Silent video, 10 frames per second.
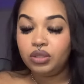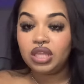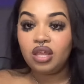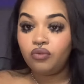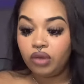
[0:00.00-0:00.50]
But
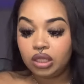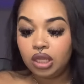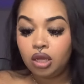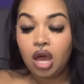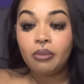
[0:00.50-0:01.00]
they, the
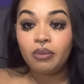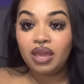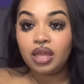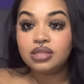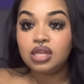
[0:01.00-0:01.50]
ringleader, coming
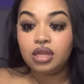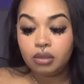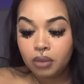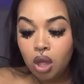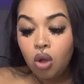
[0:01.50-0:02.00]
back and telling
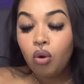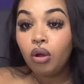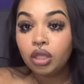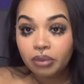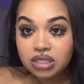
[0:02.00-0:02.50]
them
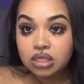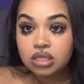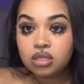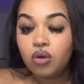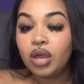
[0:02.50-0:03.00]
all your
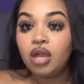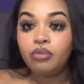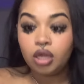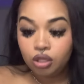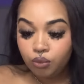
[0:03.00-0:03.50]
business. Okay, I'm
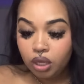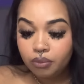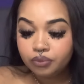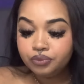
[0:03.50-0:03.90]
bringing you up.